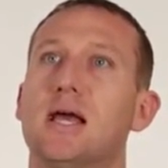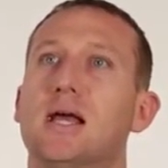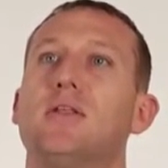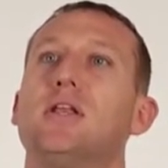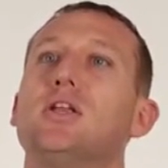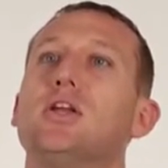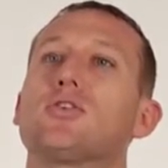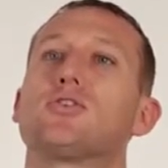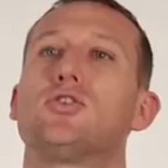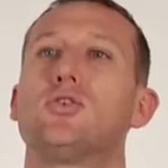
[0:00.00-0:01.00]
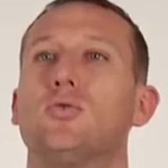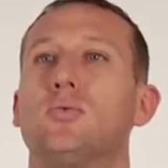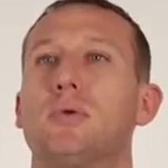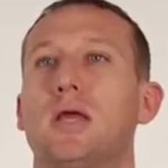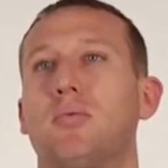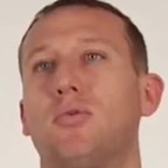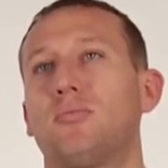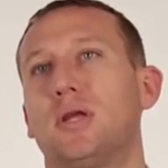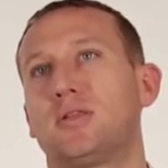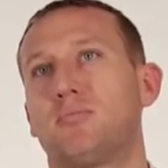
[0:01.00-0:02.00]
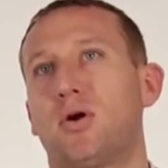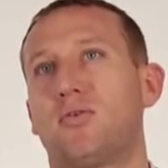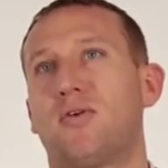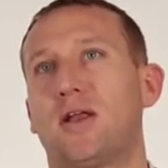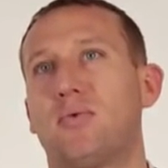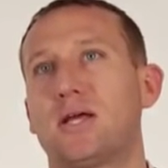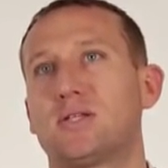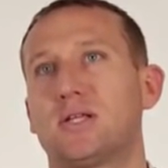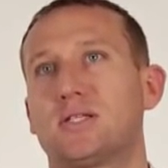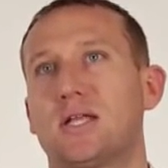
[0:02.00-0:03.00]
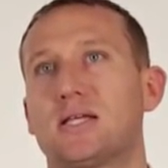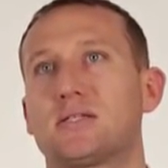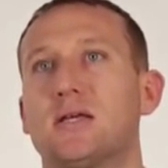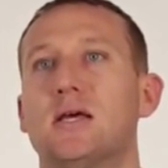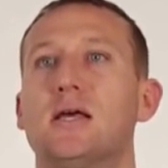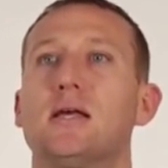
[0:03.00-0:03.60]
and then in year two would be able to meet the bona fide residence test.